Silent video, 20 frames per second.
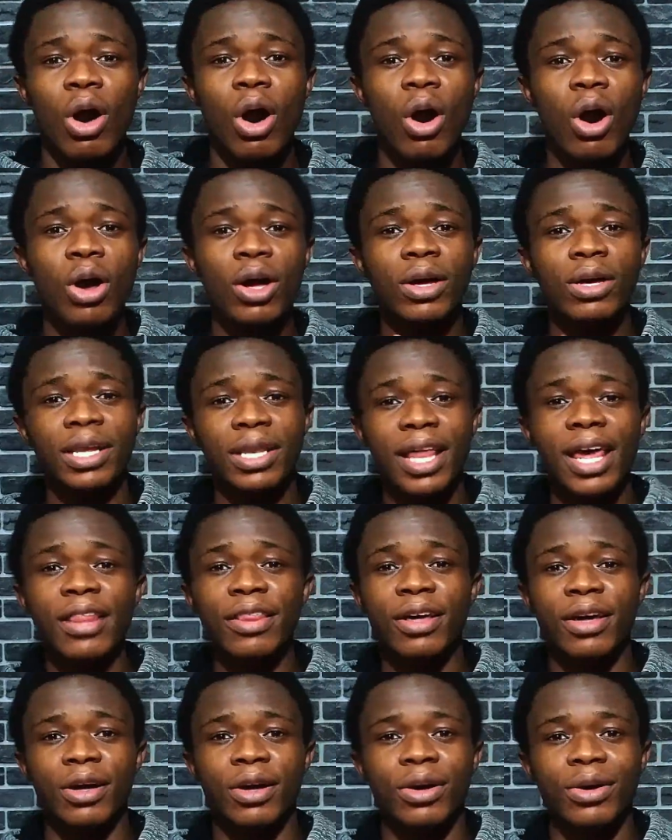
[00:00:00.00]
or
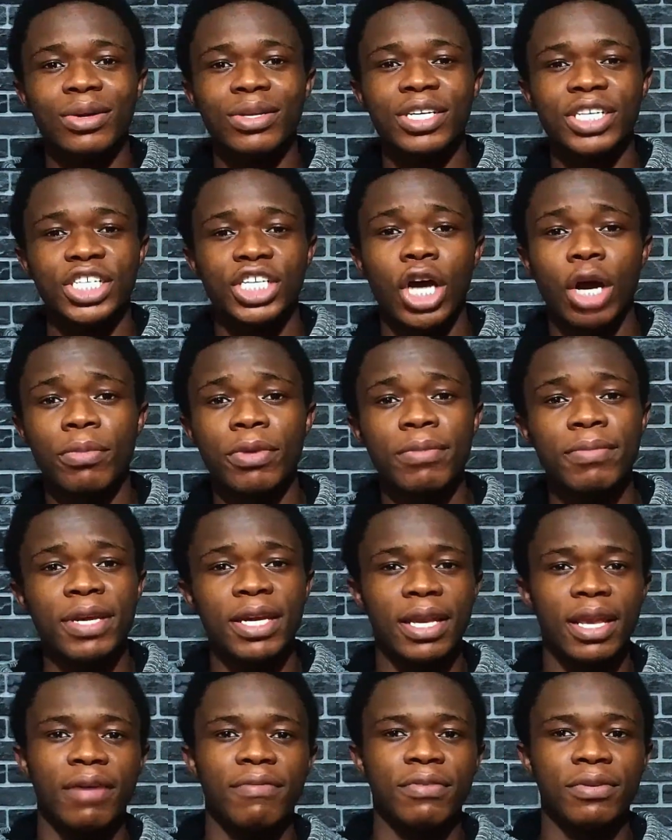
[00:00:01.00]
leather on the Xiaomi
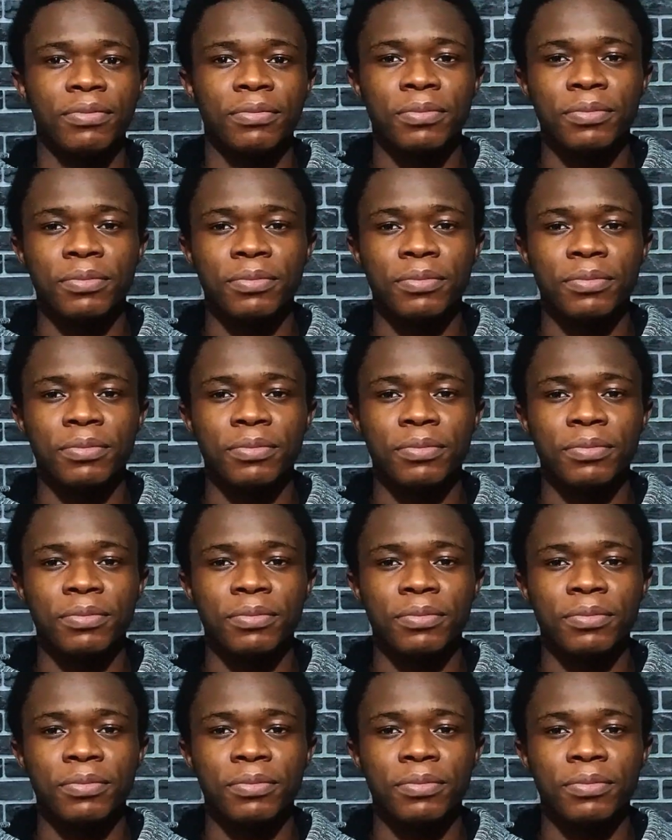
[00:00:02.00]
Mi 11?